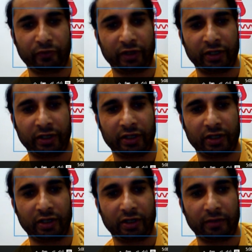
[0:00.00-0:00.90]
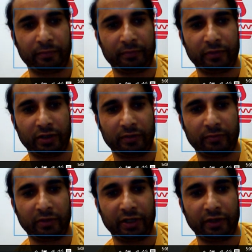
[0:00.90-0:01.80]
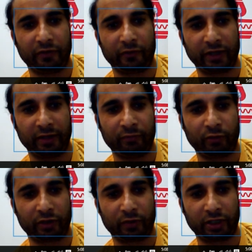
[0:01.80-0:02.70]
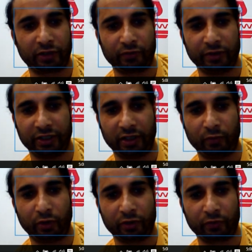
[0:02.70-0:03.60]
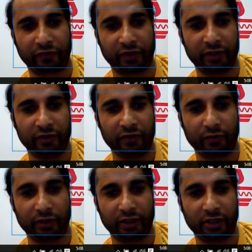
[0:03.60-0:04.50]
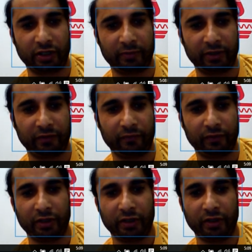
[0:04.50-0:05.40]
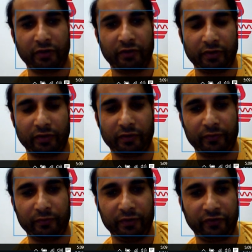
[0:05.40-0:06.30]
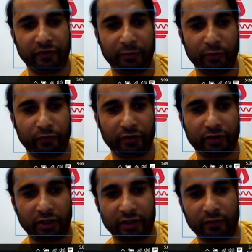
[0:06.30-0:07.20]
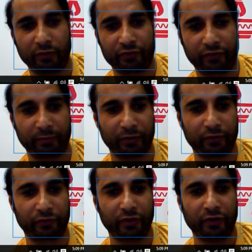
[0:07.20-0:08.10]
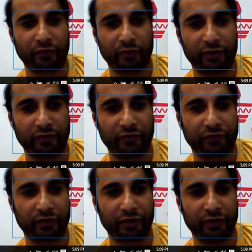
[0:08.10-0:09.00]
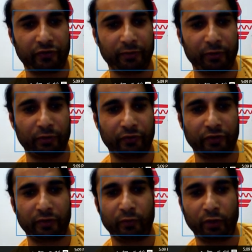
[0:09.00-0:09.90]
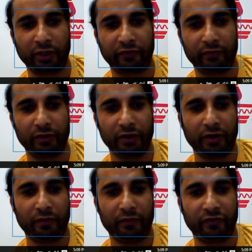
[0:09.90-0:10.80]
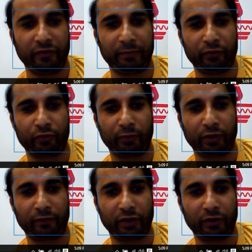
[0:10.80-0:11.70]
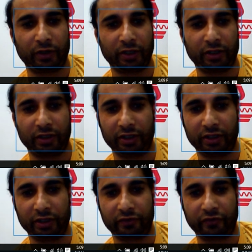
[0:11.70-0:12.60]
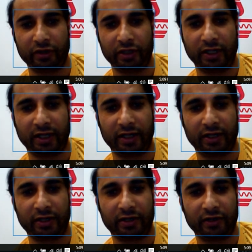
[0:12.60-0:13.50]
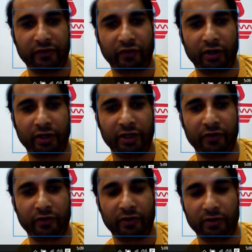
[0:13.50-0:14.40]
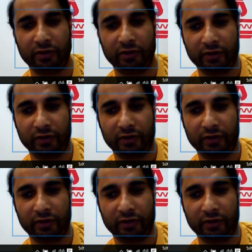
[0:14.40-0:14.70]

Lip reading: and my RAM, whatever actually I want to assign. So here are my vCPUs, are there virtual CPUs. So it is eCPUs are 1, vCPUs 2.5 gigahertz, and it's on Intel